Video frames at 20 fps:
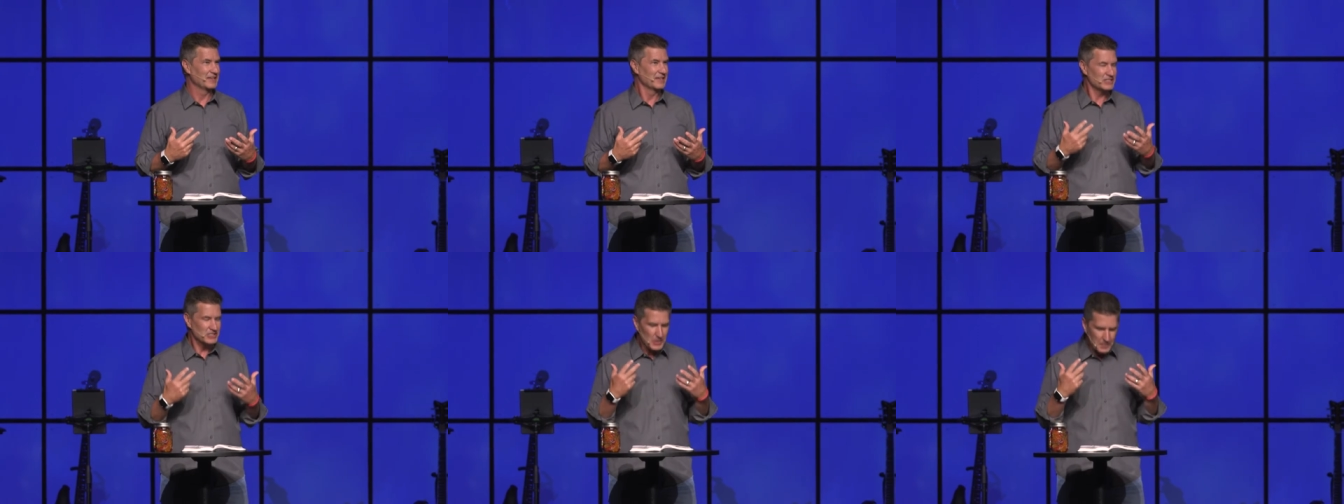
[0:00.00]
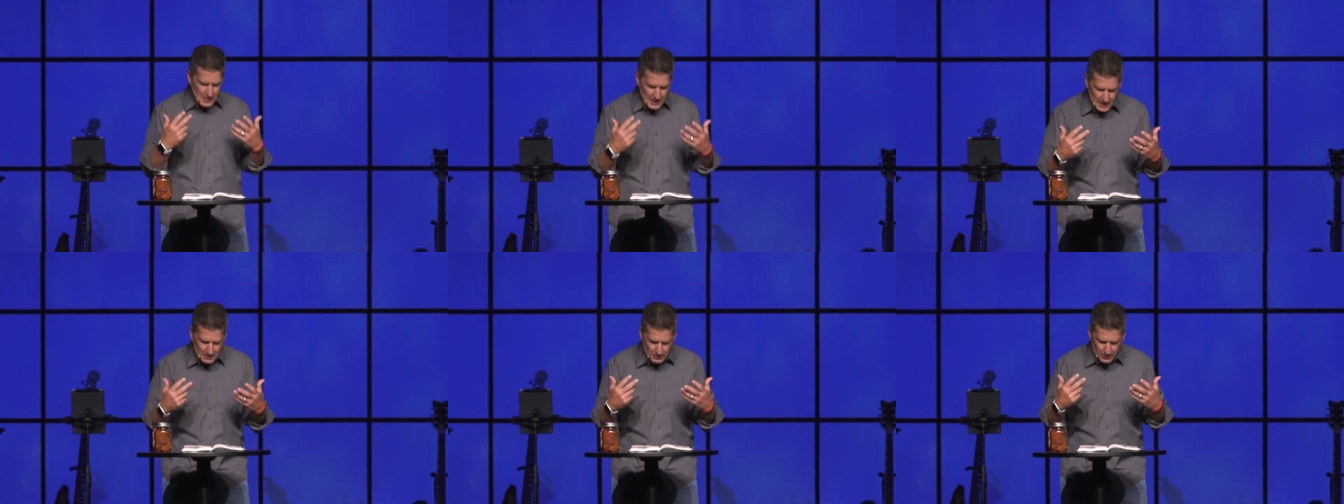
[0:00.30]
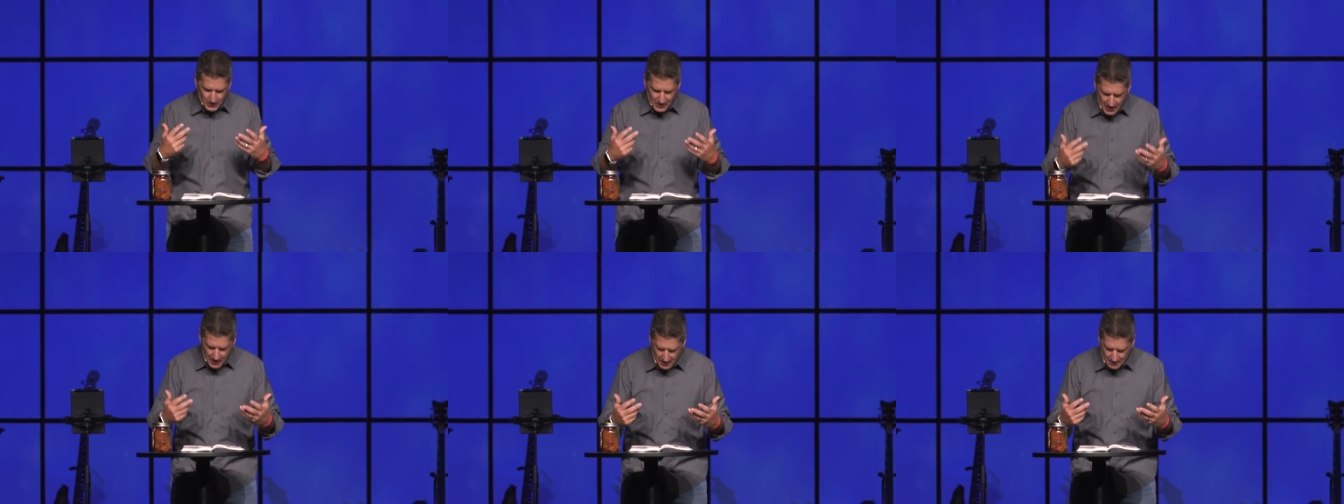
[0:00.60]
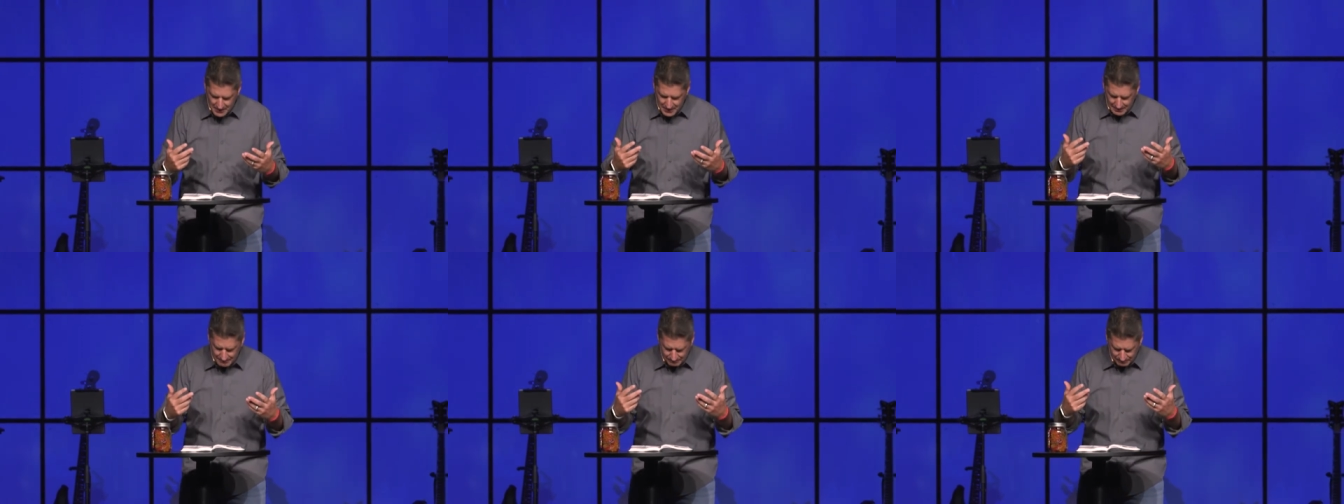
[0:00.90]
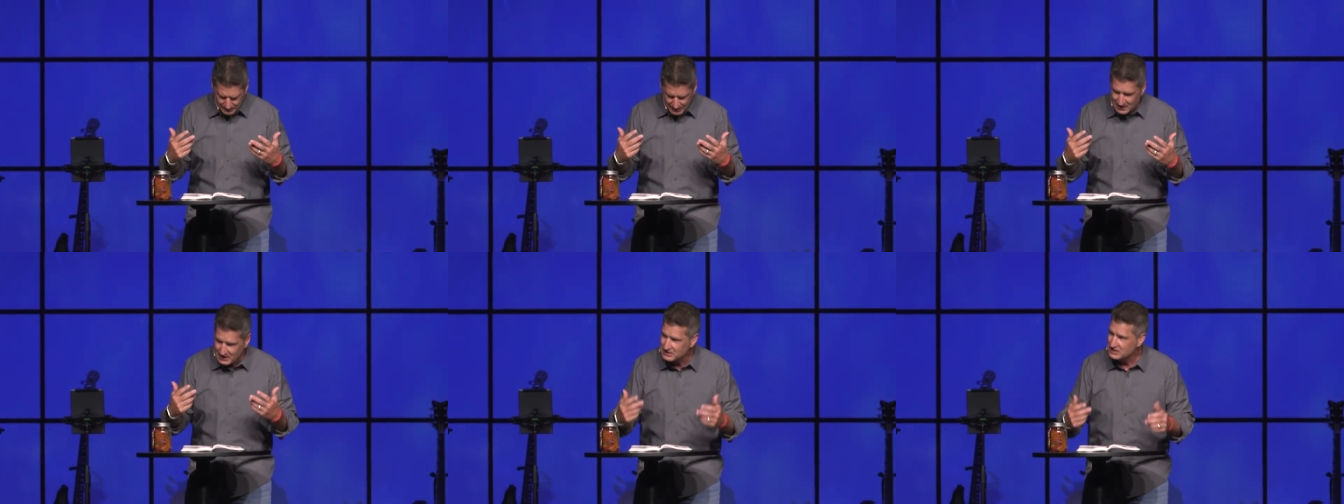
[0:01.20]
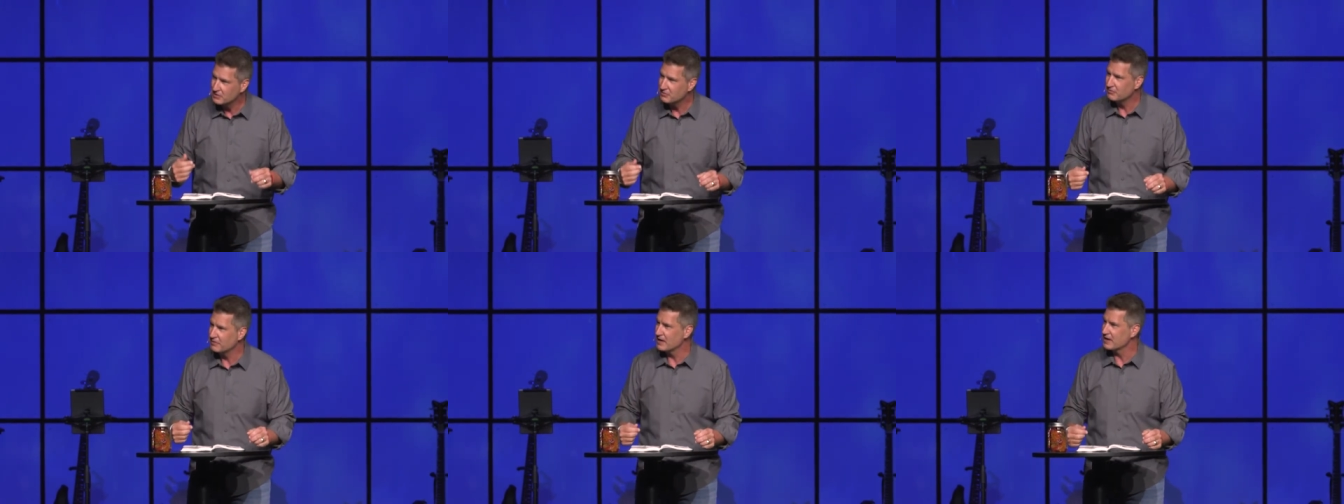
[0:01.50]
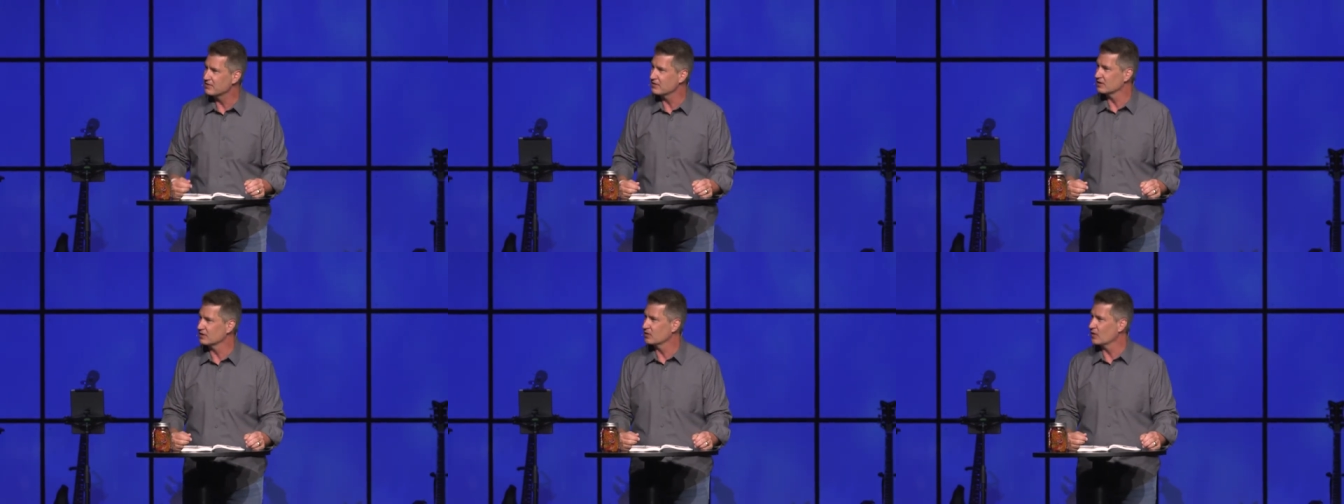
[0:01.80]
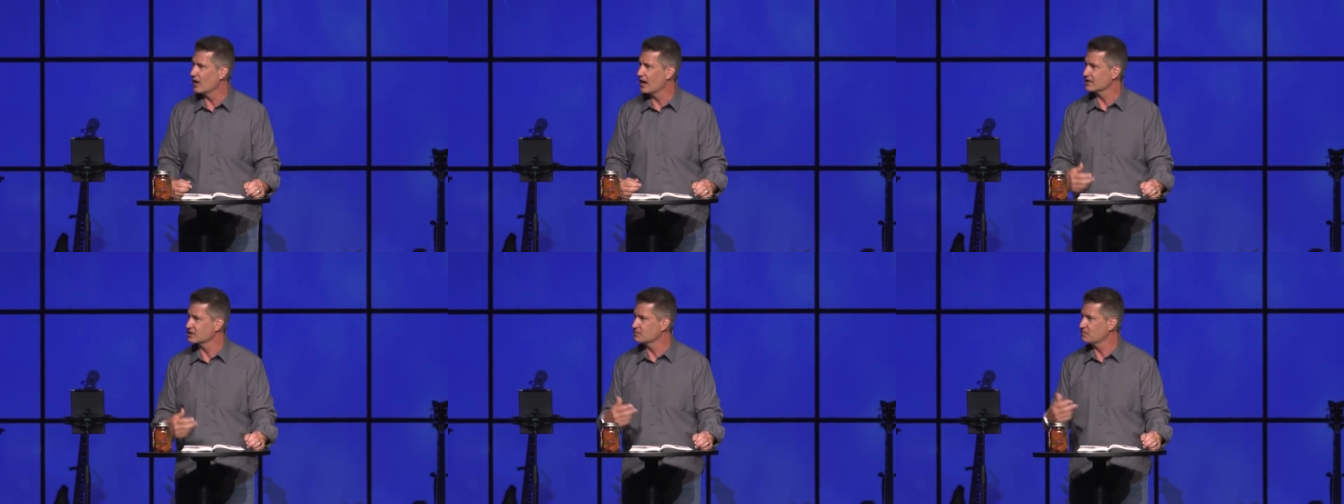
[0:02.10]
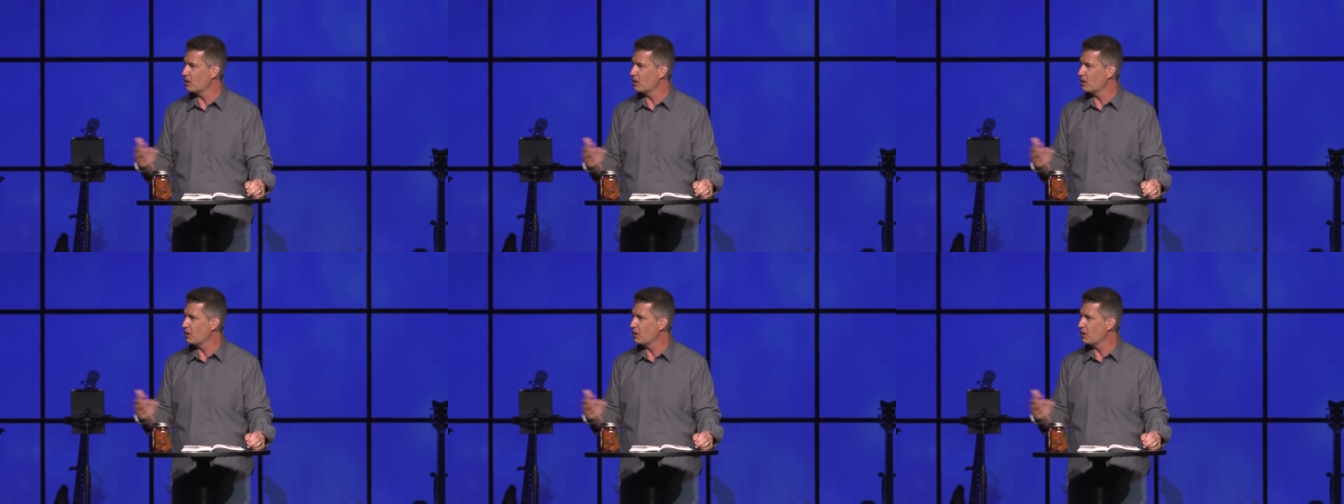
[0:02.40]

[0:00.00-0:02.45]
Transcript: to people coming to faith in Christ.